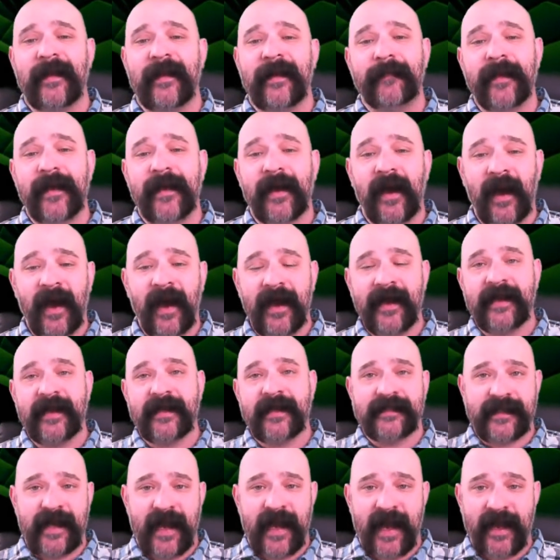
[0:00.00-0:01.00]
behind
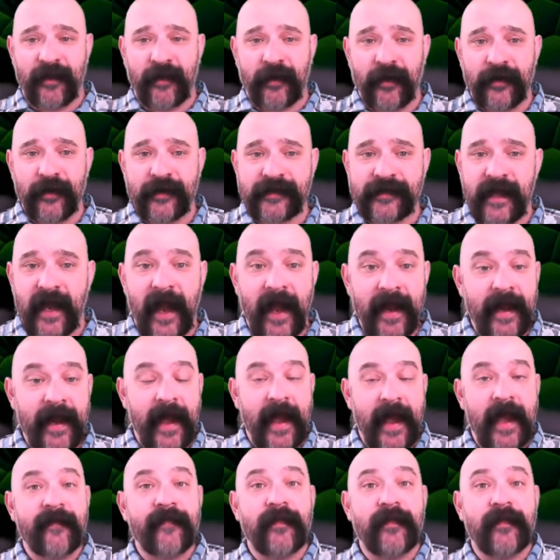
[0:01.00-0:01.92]
Zach Ertz and ahead